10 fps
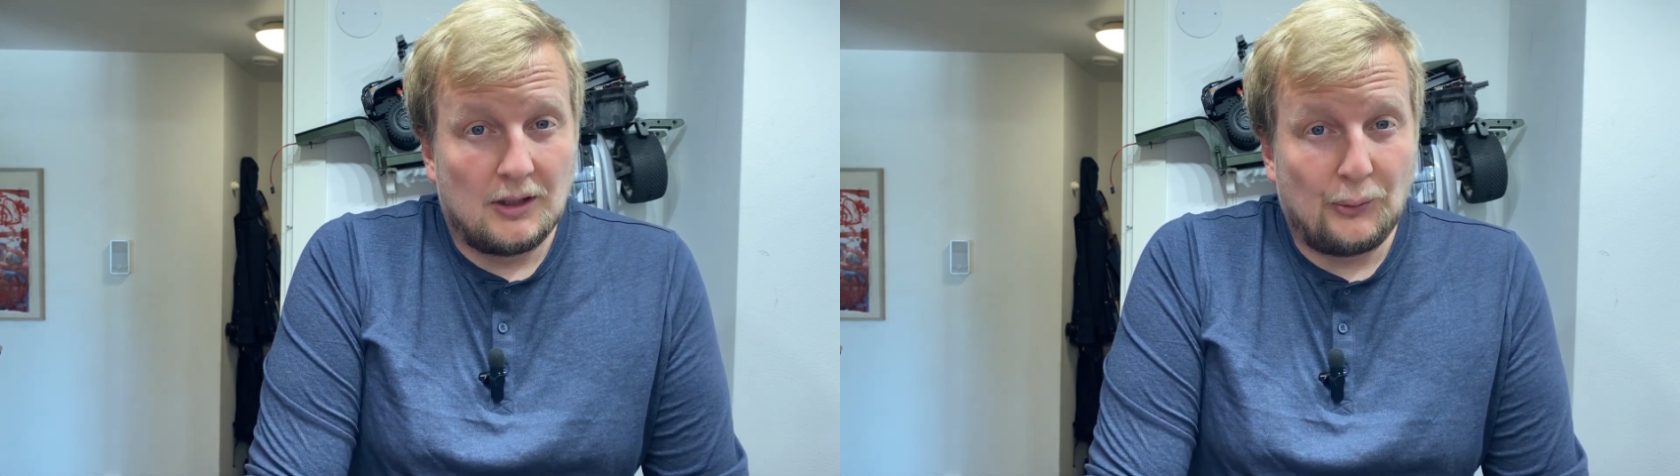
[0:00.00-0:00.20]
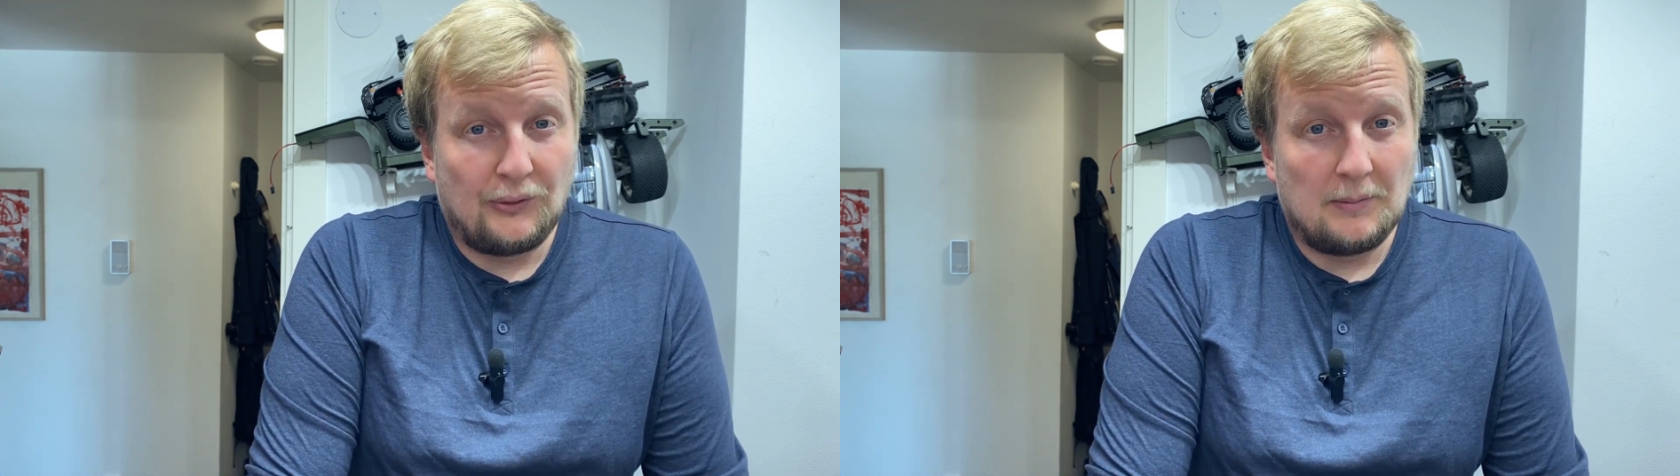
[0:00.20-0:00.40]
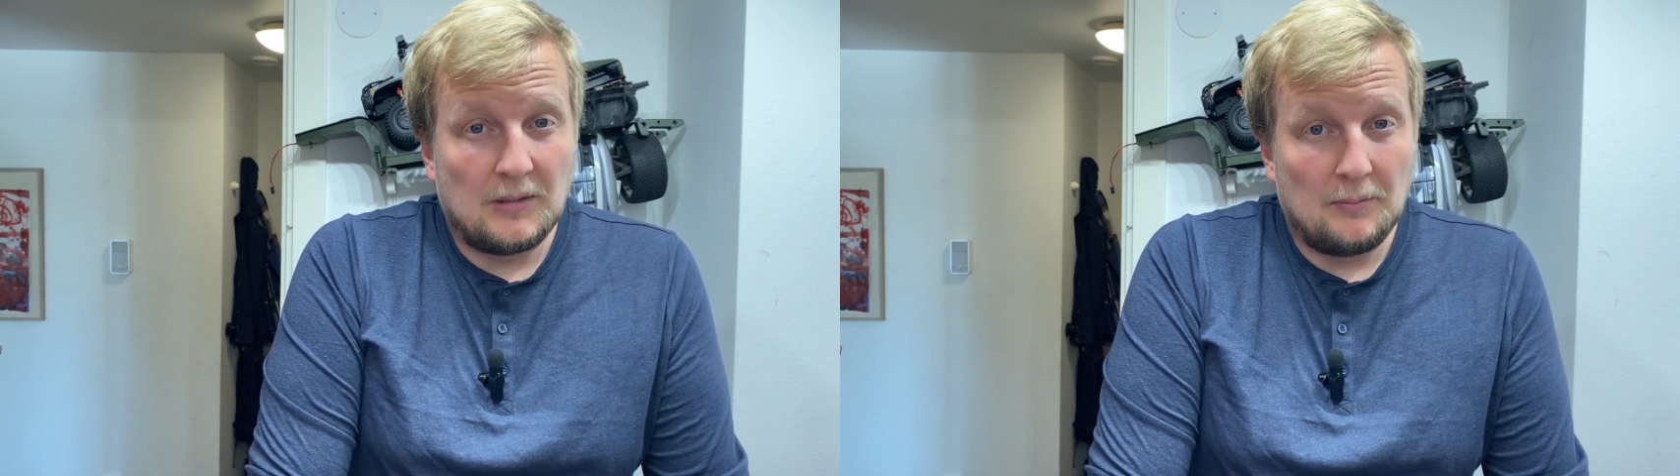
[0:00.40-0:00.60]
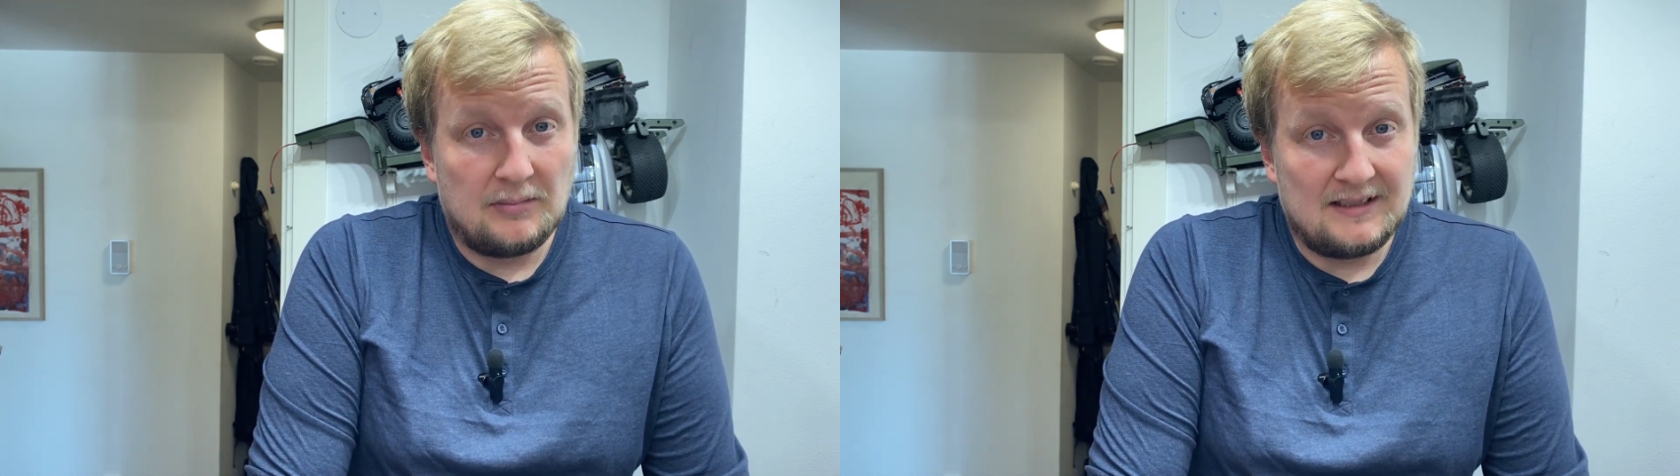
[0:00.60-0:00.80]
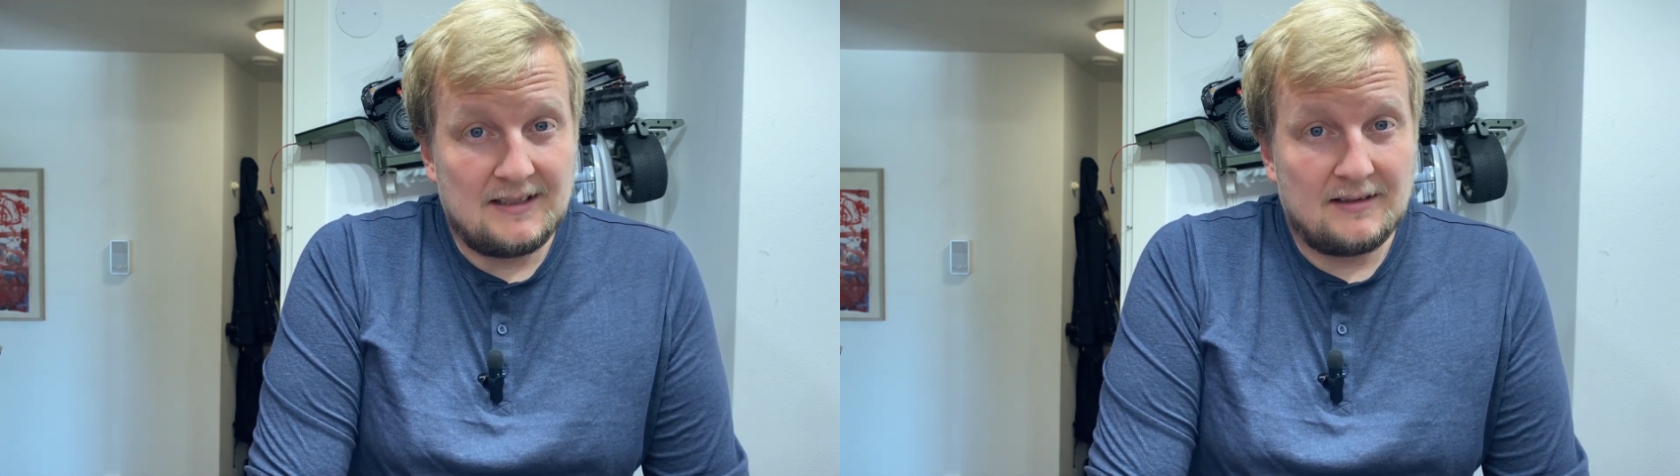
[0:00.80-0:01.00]
Hosim,
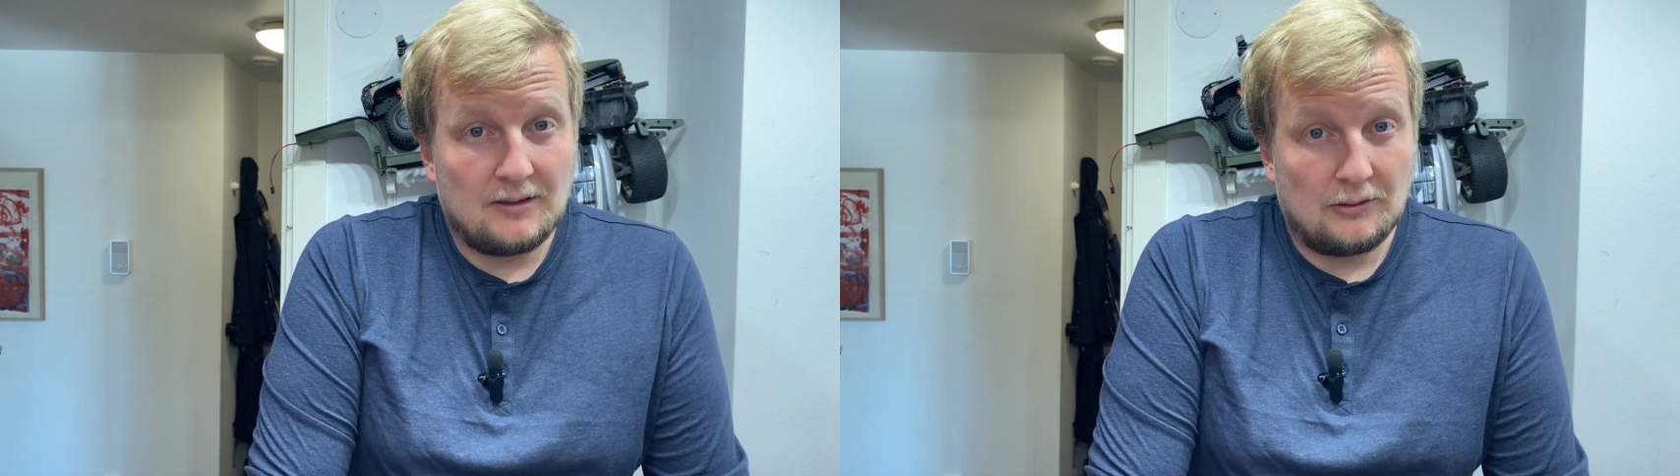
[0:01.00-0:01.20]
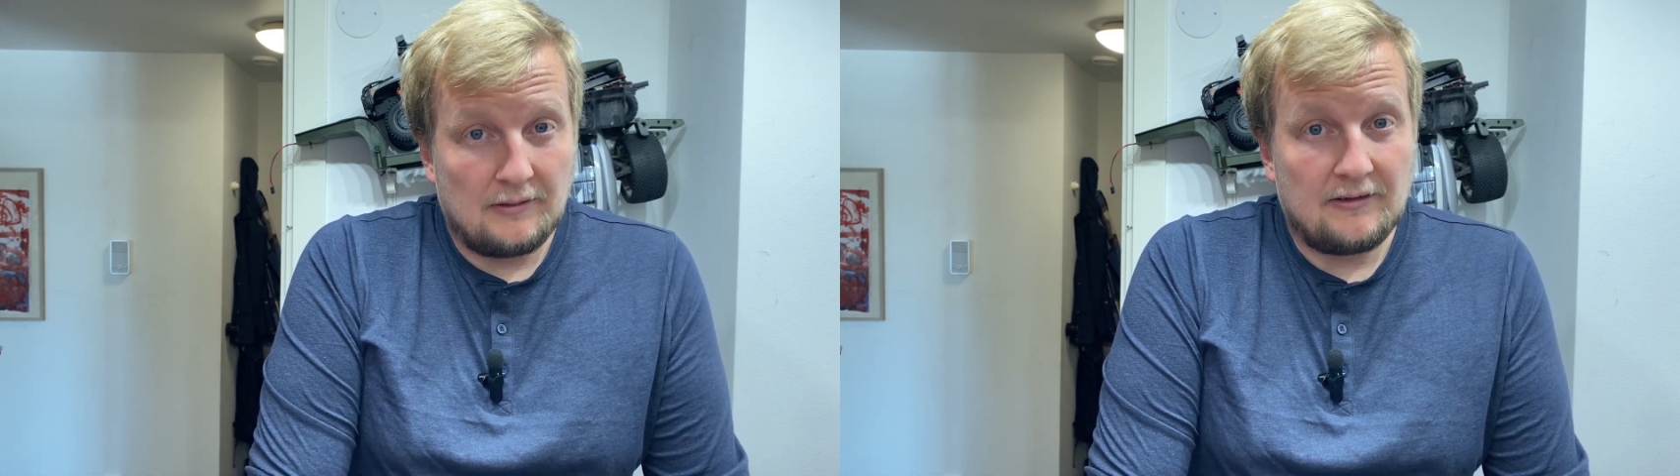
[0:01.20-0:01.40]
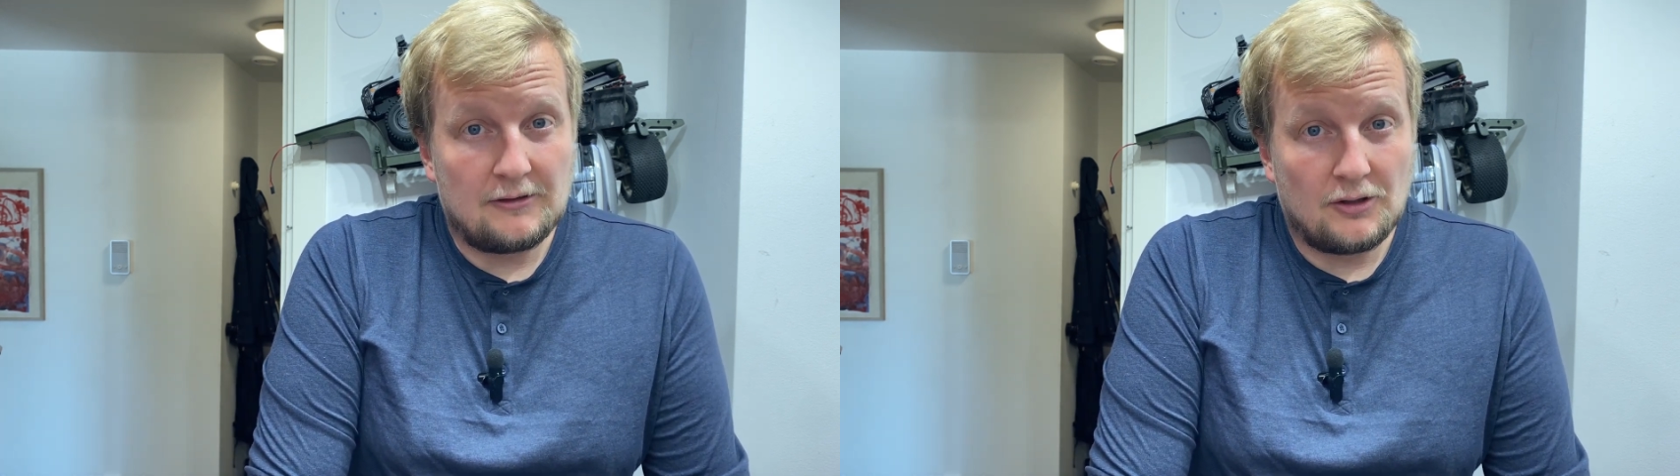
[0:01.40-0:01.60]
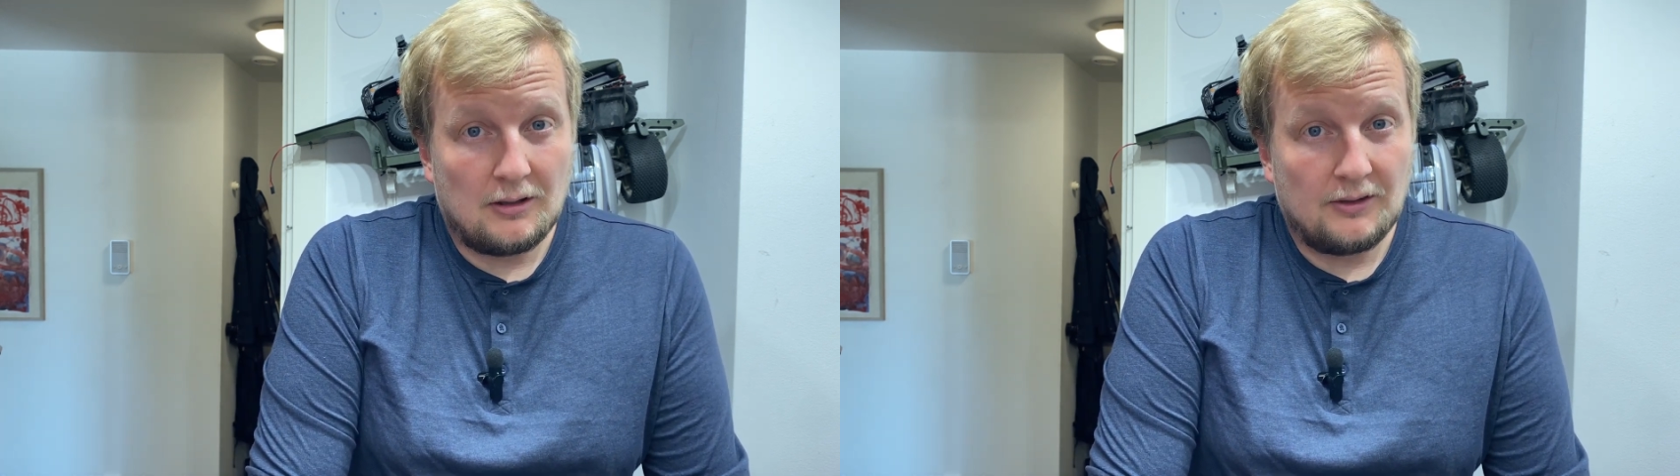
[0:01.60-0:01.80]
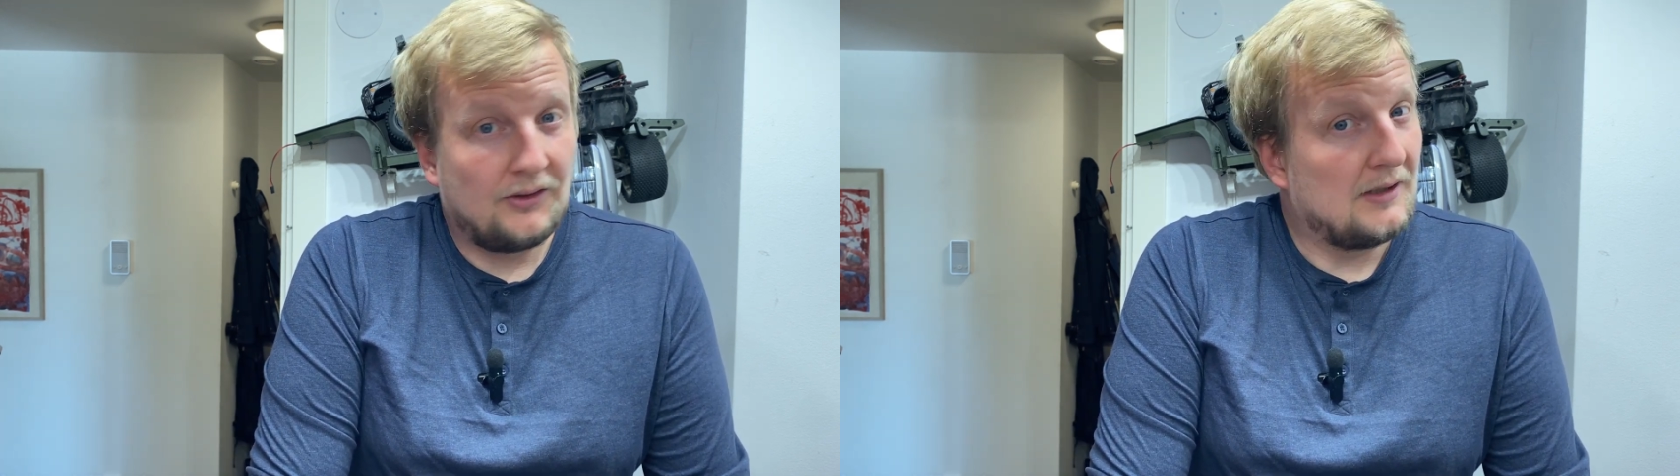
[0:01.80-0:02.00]
please, oil-filled
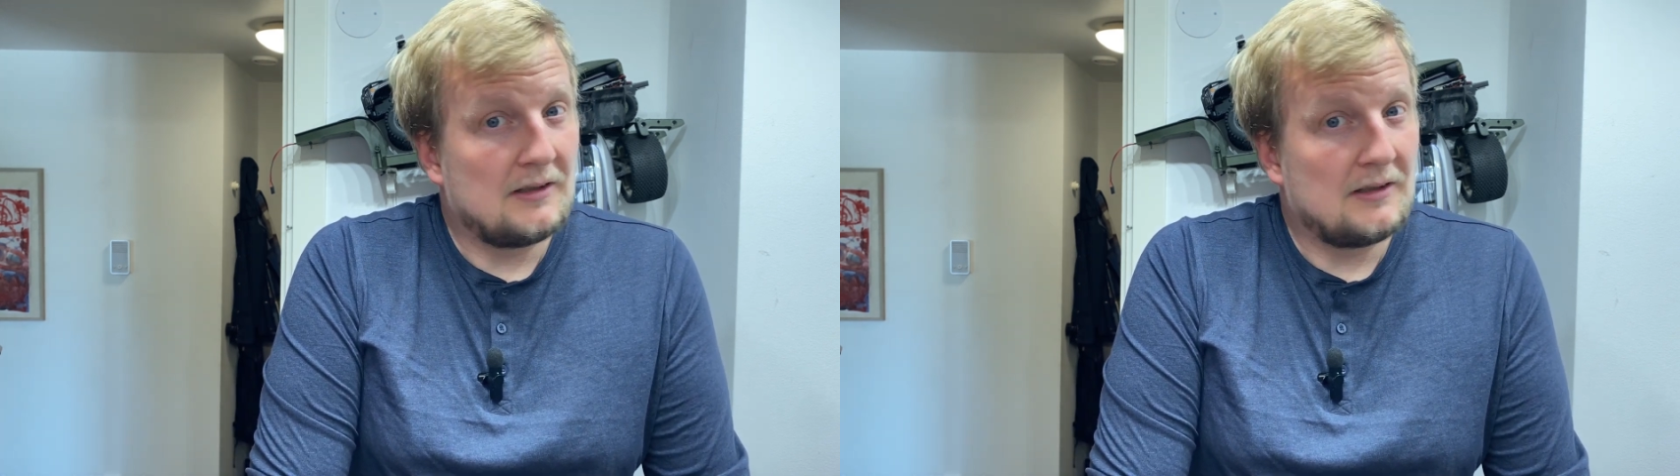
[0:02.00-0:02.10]
shocks.